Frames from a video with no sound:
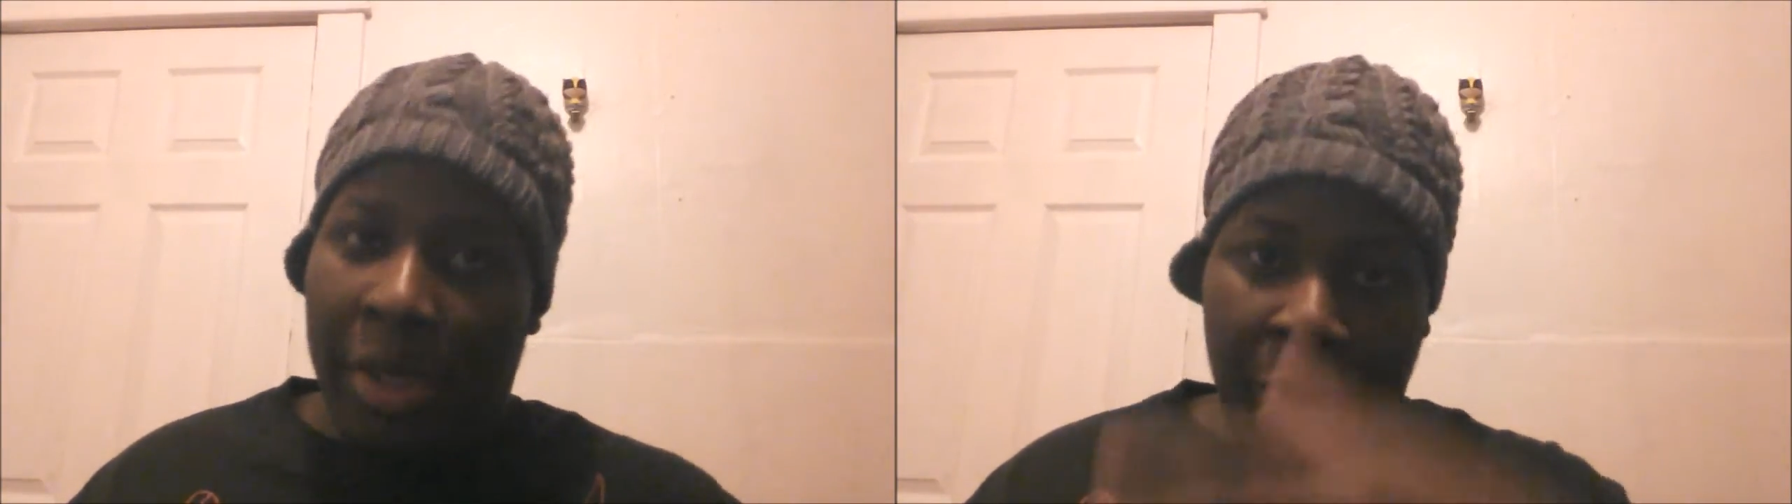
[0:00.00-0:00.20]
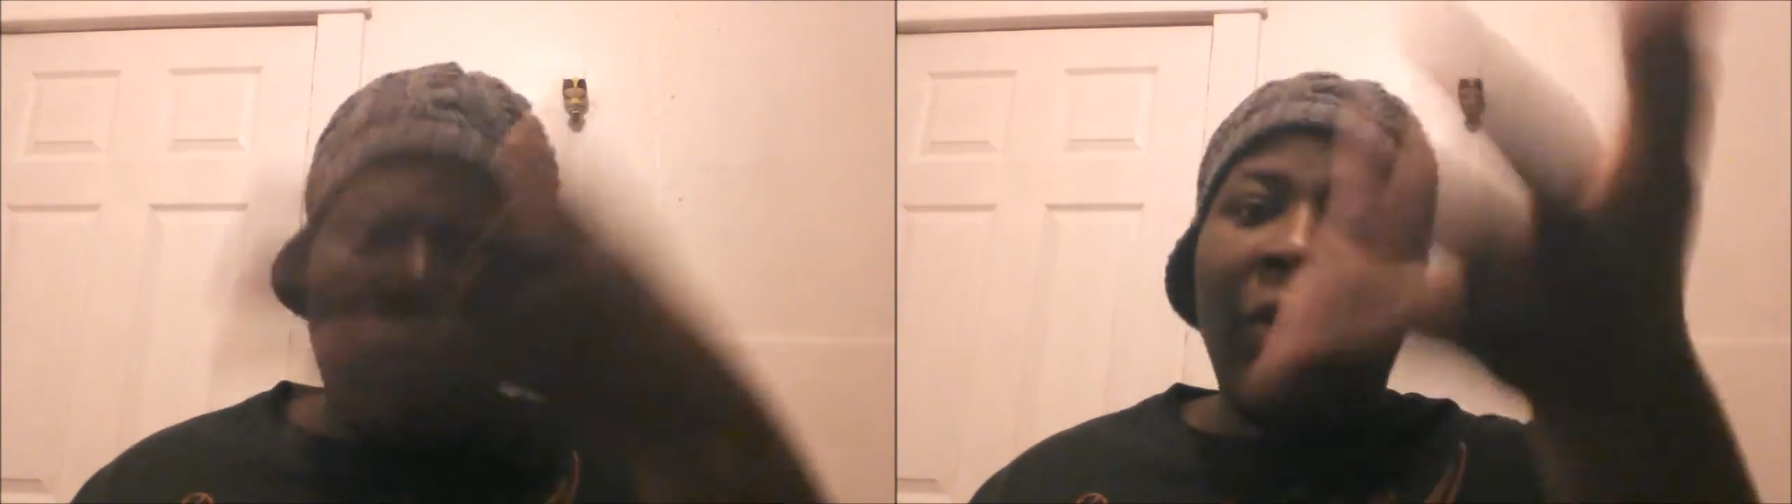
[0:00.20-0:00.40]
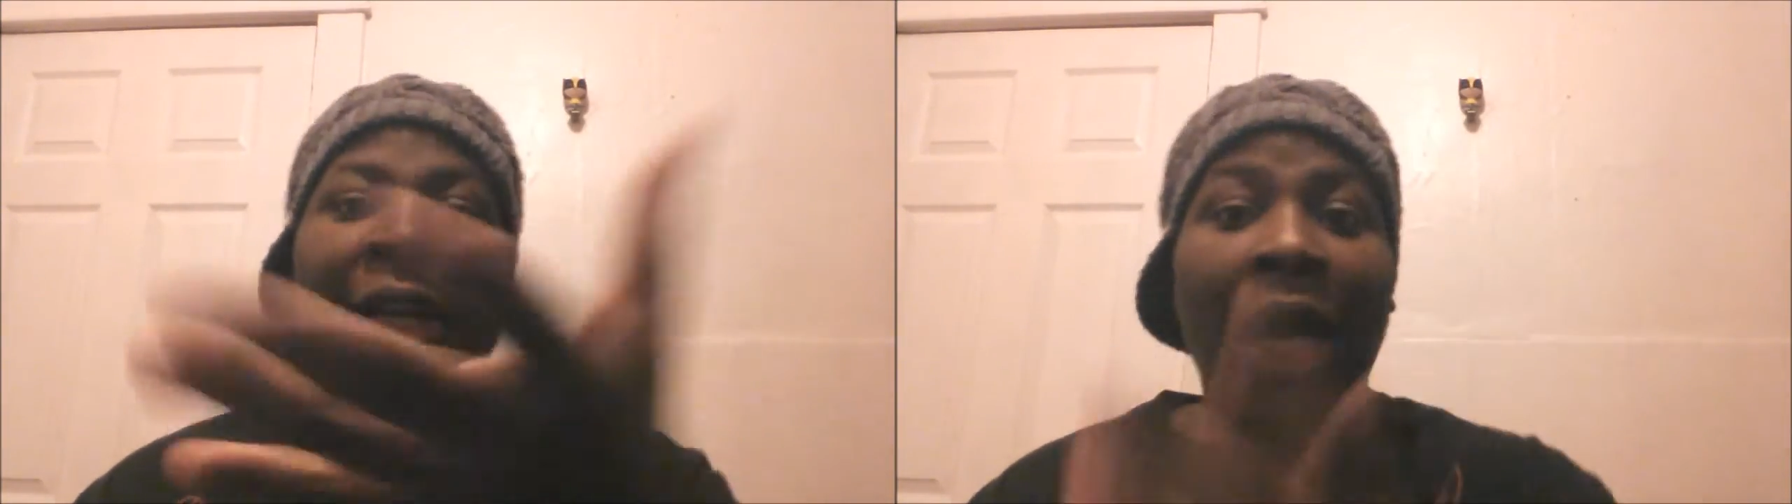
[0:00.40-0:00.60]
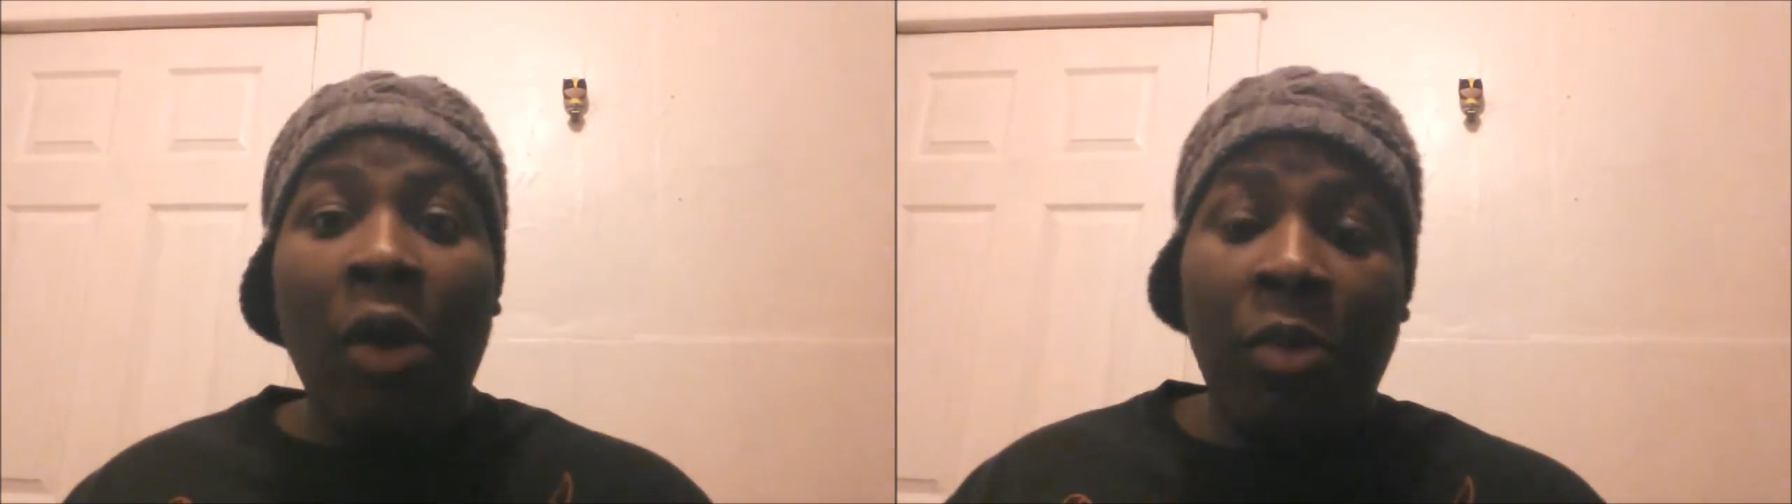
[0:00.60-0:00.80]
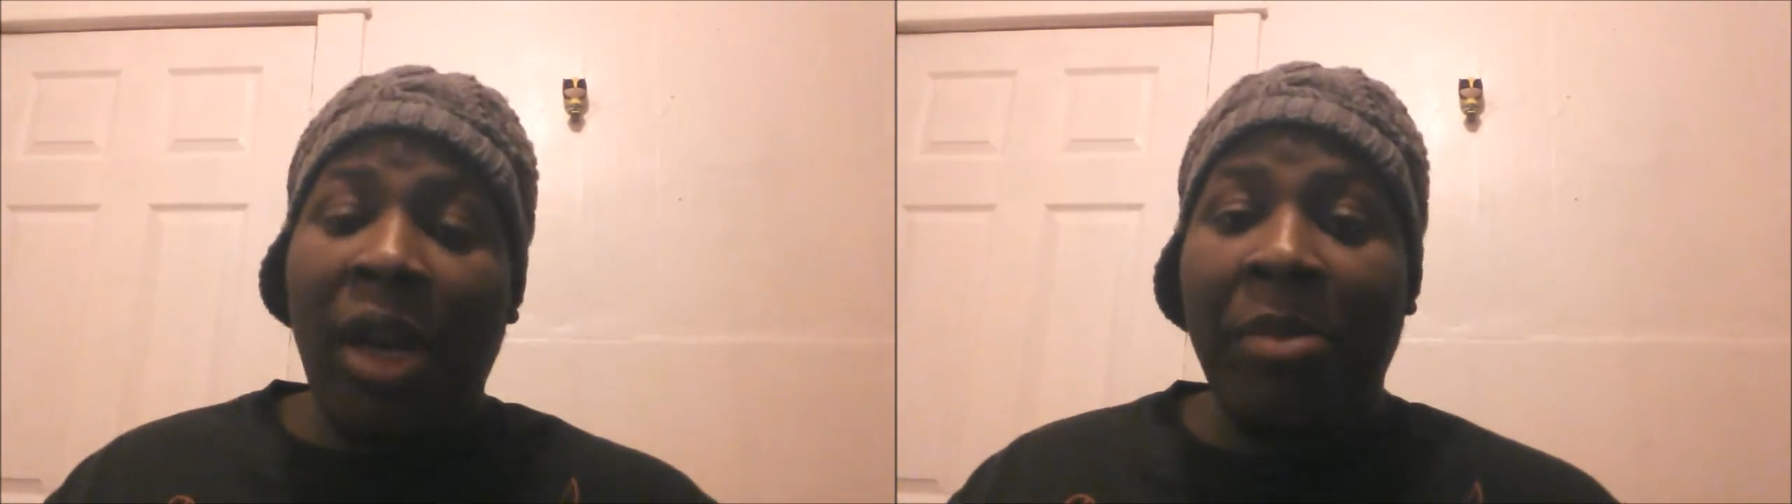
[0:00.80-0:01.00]
You'll find
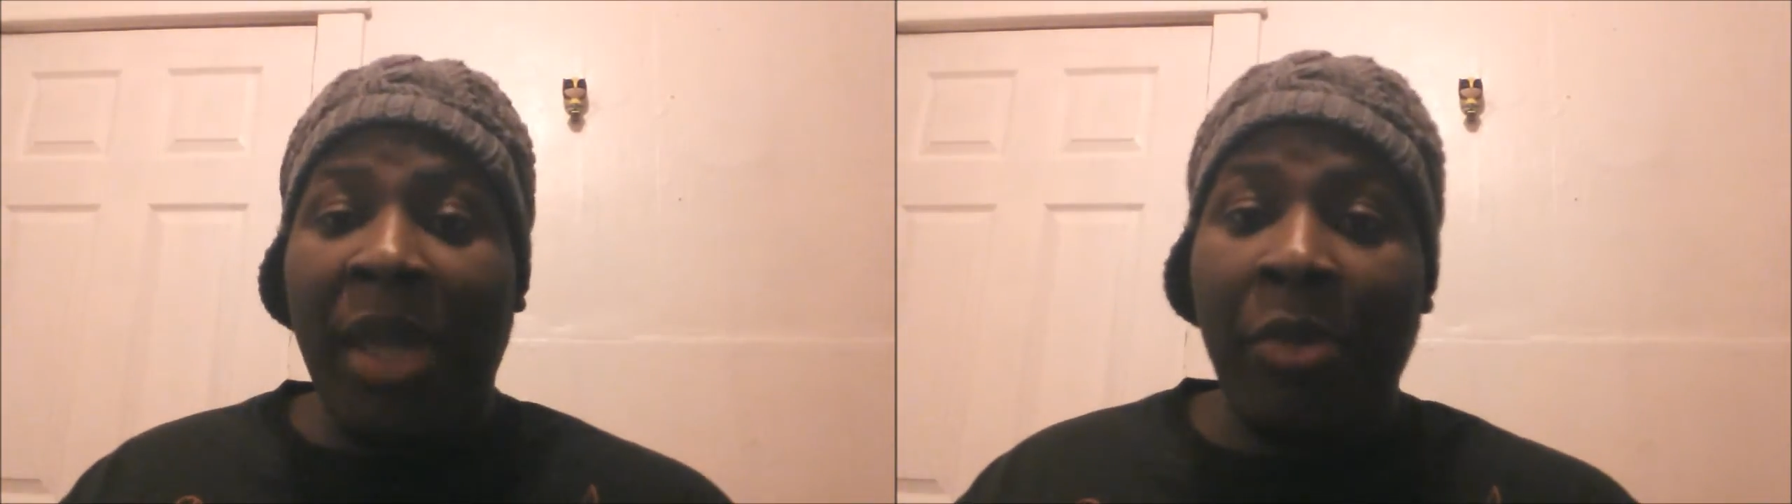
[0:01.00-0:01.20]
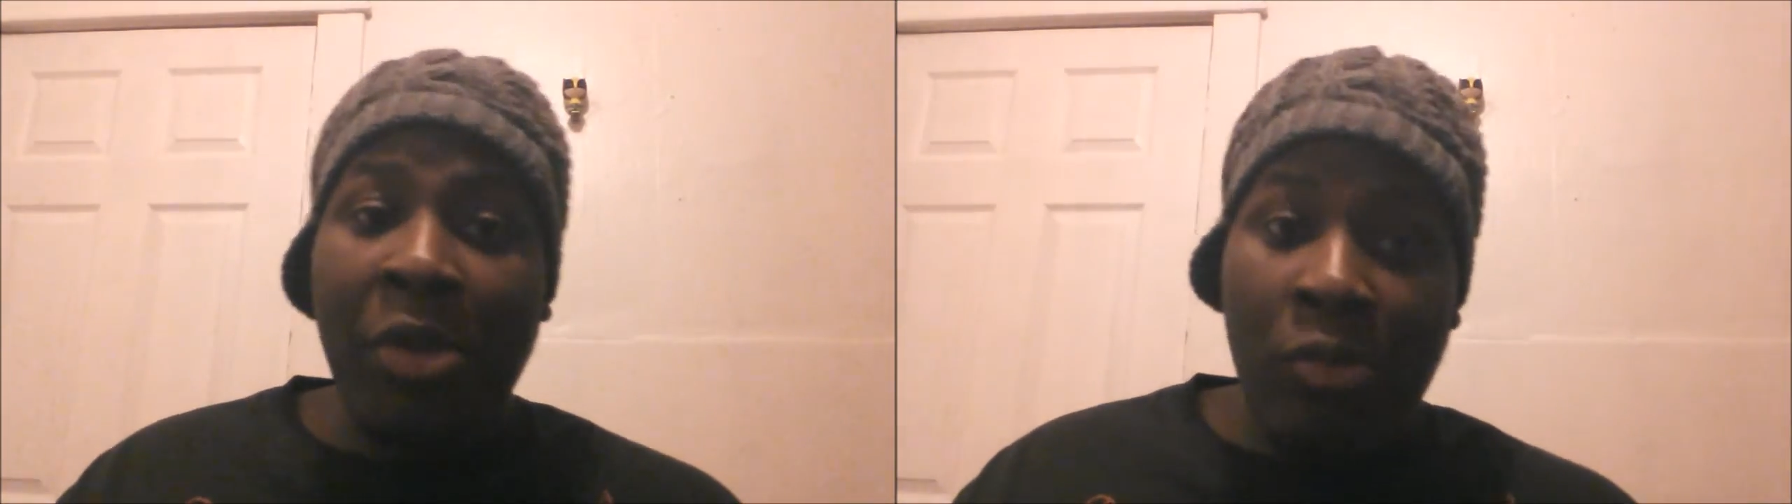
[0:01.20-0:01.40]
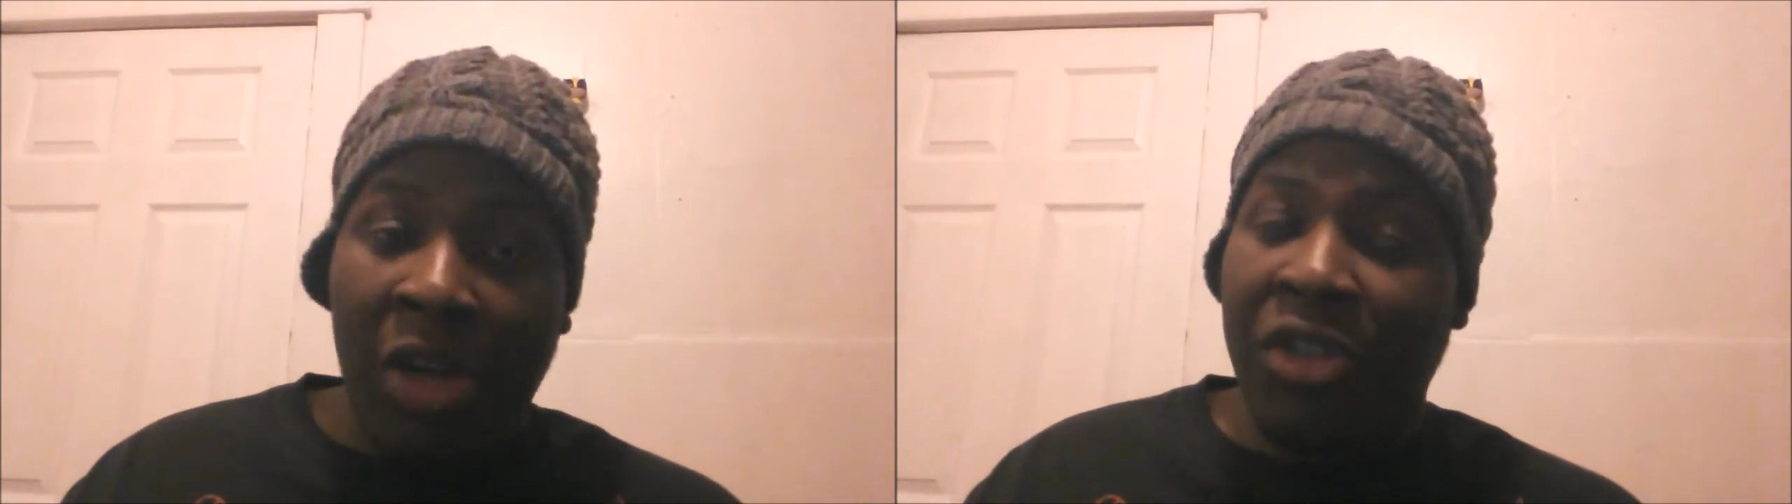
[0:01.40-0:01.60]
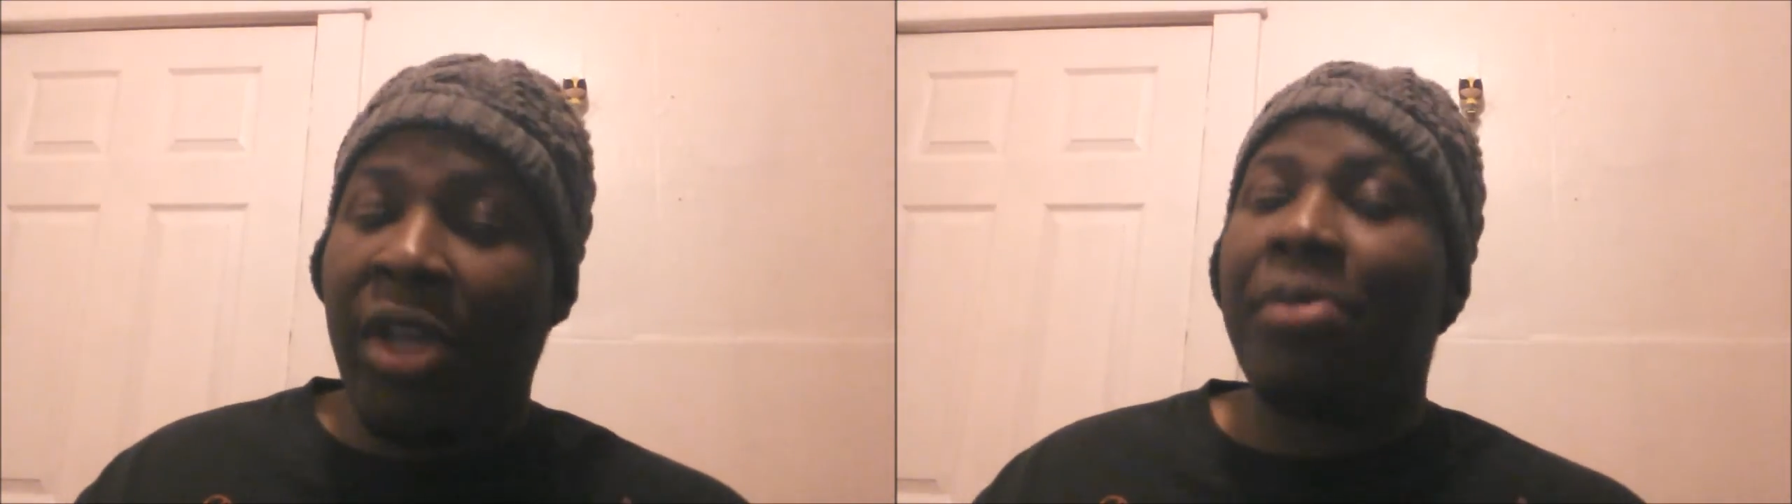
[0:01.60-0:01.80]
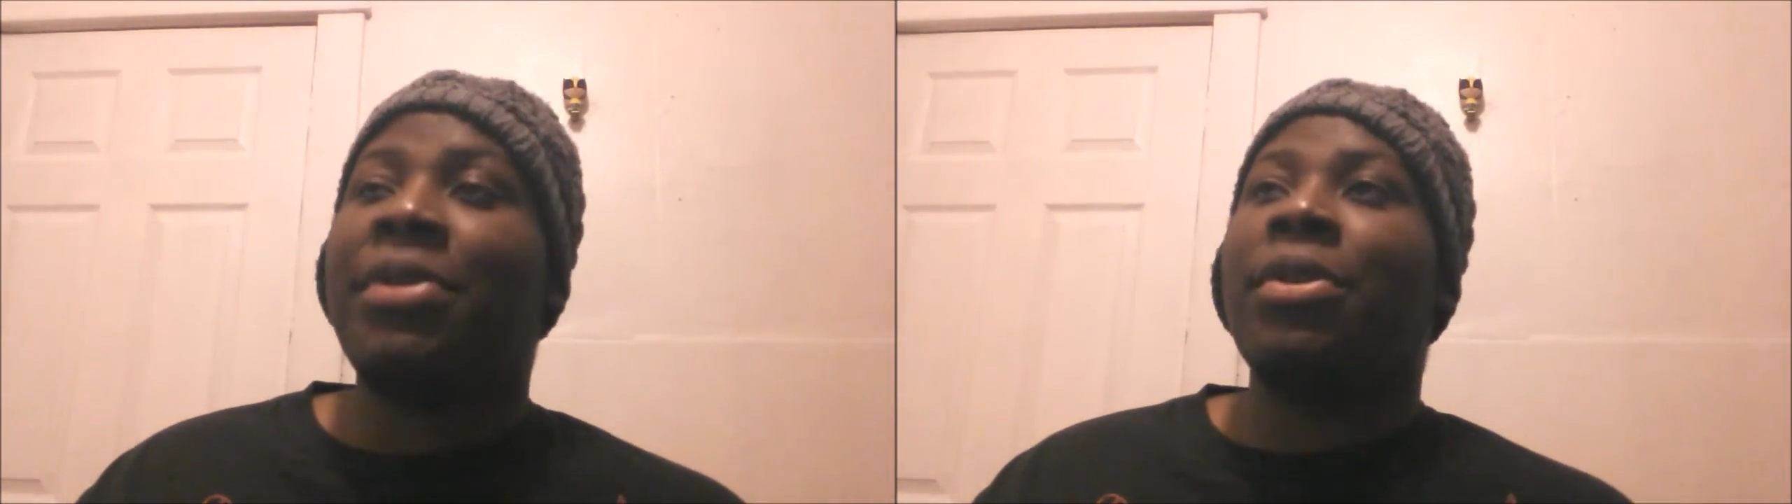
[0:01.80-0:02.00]
out what I mean when you watch
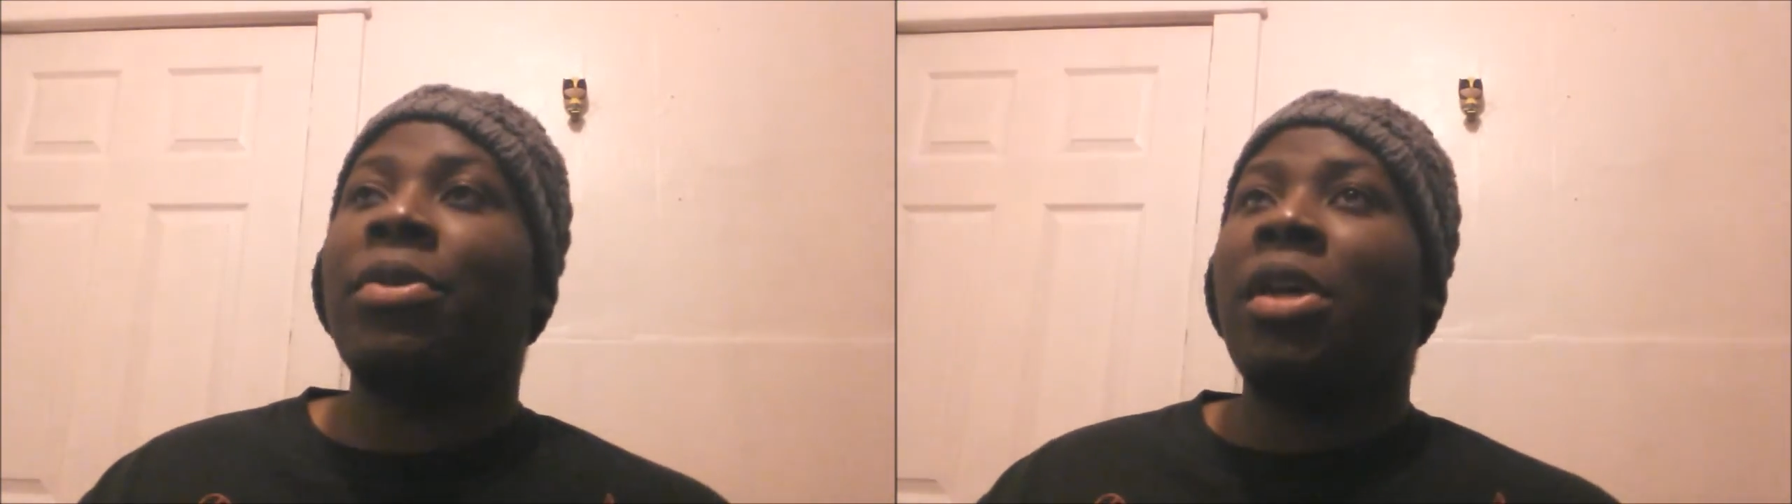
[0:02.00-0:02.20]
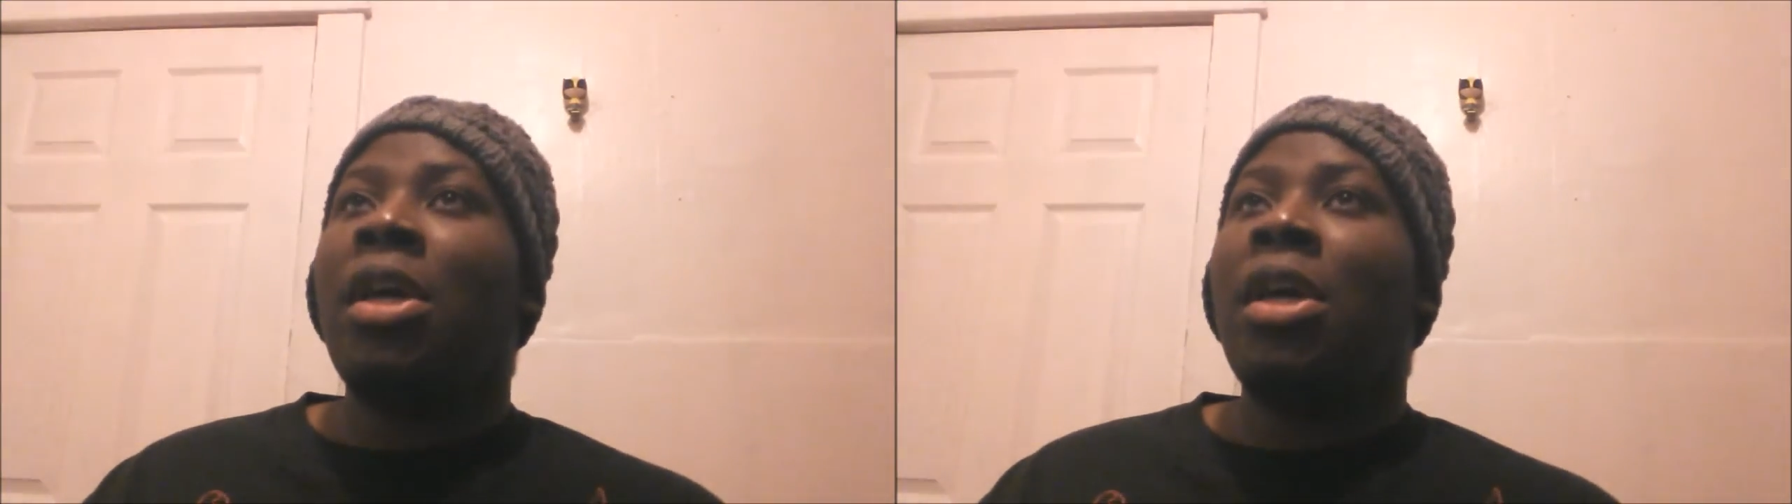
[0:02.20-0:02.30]
the episode.